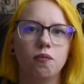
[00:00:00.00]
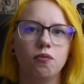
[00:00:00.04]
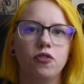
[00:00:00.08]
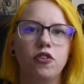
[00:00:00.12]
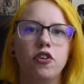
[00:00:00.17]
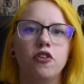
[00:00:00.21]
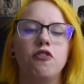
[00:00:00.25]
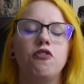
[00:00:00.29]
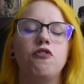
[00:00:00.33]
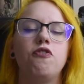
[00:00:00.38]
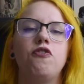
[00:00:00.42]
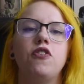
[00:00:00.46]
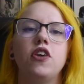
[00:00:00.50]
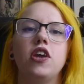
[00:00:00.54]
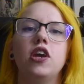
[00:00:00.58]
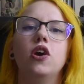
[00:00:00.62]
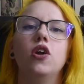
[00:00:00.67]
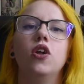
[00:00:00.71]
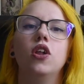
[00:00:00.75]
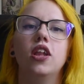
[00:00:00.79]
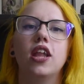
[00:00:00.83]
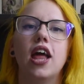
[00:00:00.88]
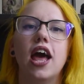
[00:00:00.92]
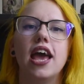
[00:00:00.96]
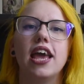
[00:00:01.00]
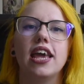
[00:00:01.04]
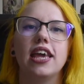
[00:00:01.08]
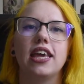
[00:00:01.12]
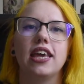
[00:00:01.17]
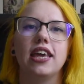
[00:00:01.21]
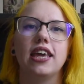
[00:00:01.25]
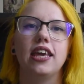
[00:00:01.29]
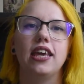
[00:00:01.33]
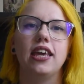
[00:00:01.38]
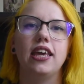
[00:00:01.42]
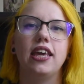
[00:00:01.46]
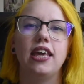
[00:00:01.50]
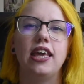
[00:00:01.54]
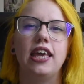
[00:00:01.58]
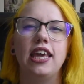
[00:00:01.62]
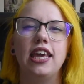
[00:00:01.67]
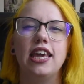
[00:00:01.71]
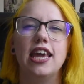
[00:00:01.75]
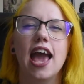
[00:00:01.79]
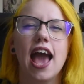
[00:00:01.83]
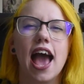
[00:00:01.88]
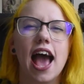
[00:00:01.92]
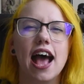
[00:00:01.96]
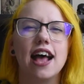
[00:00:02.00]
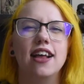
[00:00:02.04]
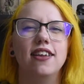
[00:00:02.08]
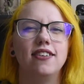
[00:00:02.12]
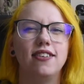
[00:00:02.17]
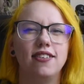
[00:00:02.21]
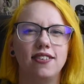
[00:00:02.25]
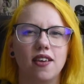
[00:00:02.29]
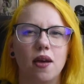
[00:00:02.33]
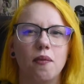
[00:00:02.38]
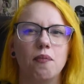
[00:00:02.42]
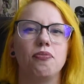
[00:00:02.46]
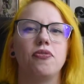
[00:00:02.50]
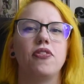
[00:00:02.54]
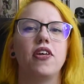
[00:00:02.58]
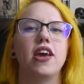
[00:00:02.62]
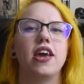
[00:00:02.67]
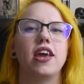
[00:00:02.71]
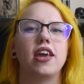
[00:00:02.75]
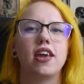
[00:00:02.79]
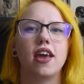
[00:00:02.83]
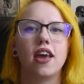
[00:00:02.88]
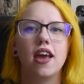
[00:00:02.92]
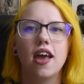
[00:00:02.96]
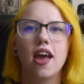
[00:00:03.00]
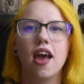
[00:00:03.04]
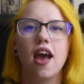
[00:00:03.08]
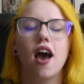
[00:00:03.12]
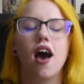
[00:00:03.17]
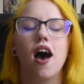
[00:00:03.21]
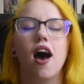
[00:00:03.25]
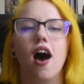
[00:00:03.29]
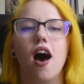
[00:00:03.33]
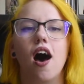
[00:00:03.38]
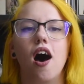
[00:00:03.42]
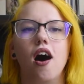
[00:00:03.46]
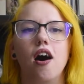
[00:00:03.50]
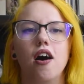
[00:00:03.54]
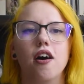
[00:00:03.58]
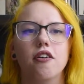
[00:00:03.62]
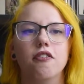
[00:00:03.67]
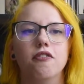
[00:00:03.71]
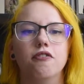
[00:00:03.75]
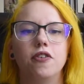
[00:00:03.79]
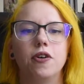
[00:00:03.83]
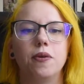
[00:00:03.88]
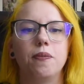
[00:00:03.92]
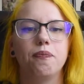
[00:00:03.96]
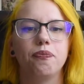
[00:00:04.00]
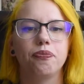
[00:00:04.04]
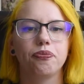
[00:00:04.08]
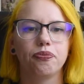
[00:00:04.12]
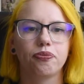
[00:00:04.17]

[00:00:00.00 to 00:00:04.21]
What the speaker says: to feel like he has something of